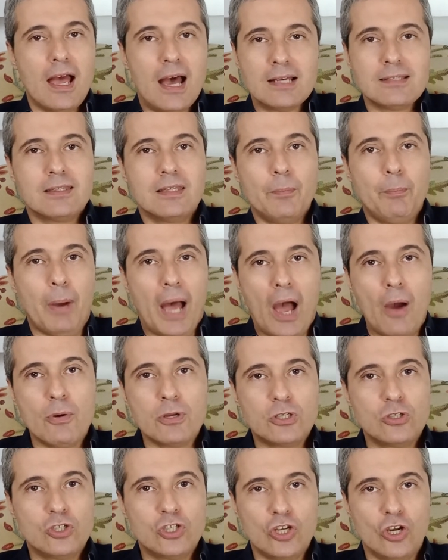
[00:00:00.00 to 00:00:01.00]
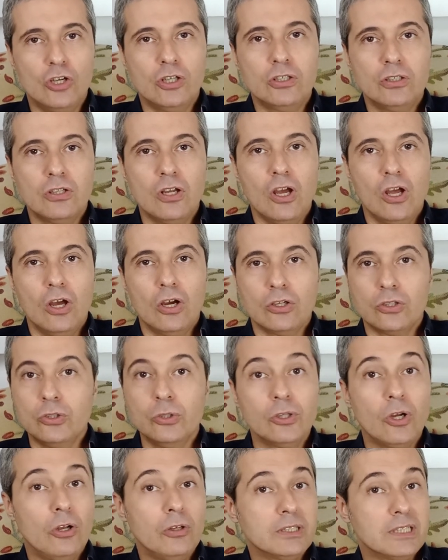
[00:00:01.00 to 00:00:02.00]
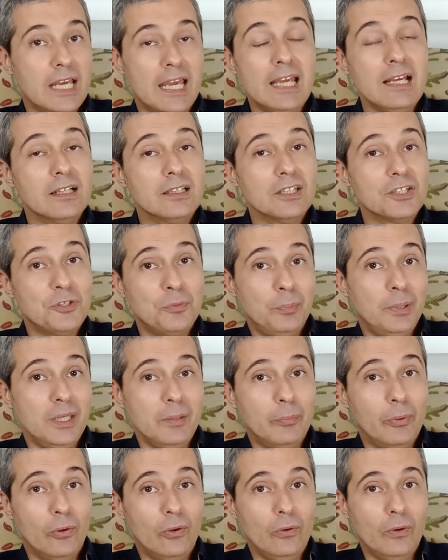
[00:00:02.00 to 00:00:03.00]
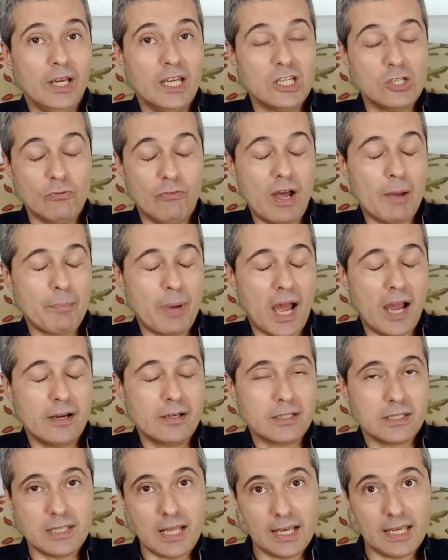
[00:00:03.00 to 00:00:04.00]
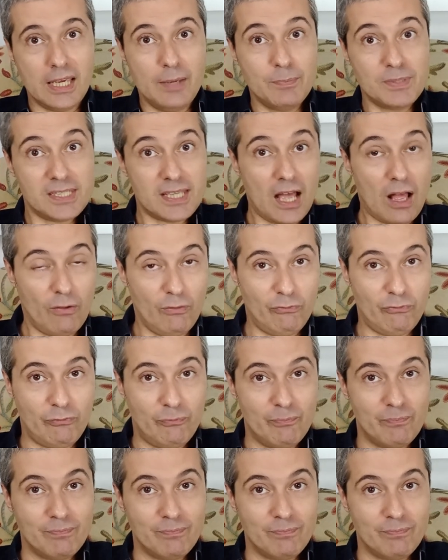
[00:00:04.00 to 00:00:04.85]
has the power to turn good old English people into vampires like himself.